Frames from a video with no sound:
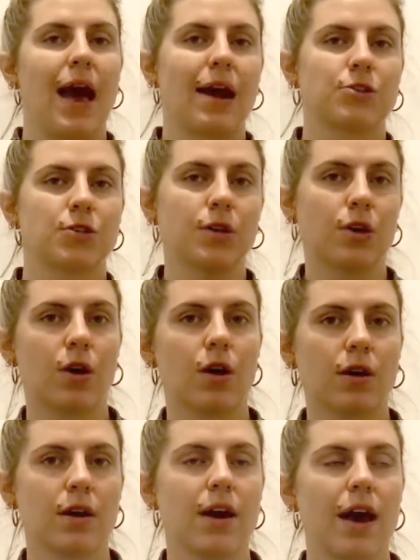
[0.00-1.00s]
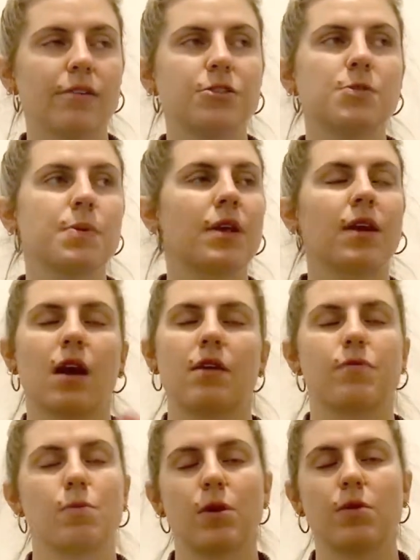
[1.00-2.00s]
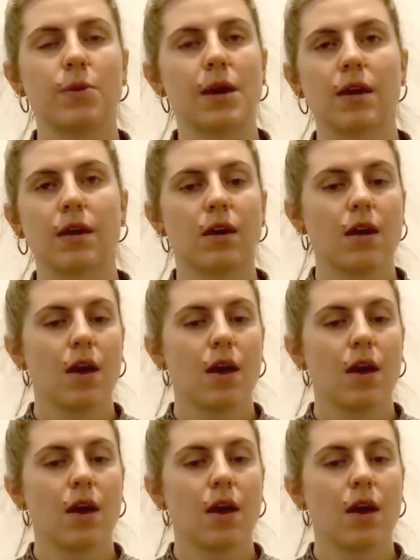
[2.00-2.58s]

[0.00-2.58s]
actually cook. It's just been kind of a weird week.